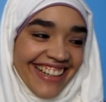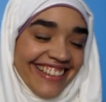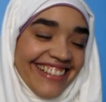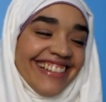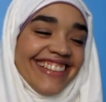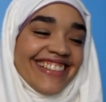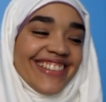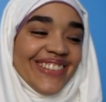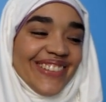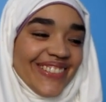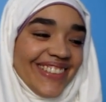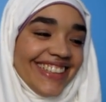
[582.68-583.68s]
Oh, so
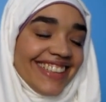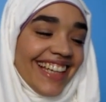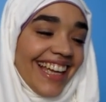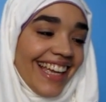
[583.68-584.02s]
sweet.